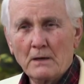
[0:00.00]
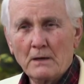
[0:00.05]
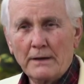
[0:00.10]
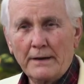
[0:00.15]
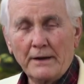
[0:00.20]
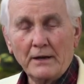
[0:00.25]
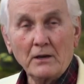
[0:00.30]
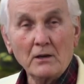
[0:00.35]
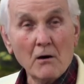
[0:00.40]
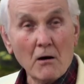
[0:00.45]

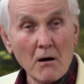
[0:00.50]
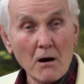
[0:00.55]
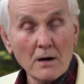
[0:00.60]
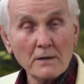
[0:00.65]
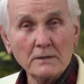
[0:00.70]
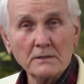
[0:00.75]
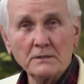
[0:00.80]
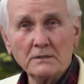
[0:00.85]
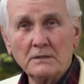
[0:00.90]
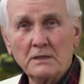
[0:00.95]
a
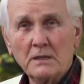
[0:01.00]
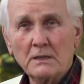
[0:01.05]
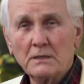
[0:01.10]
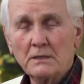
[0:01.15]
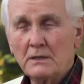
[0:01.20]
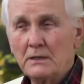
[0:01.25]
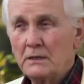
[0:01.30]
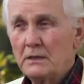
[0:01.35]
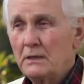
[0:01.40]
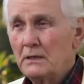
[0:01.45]
garden
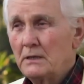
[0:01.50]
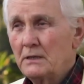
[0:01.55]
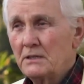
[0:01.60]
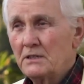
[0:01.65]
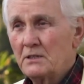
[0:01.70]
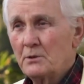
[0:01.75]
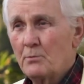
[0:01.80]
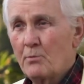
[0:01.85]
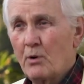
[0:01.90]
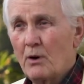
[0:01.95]

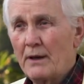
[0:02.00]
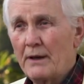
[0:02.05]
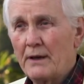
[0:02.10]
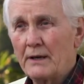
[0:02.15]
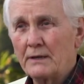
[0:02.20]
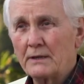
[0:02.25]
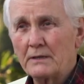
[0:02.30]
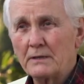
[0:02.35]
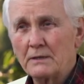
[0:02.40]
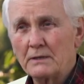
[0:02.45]
to plant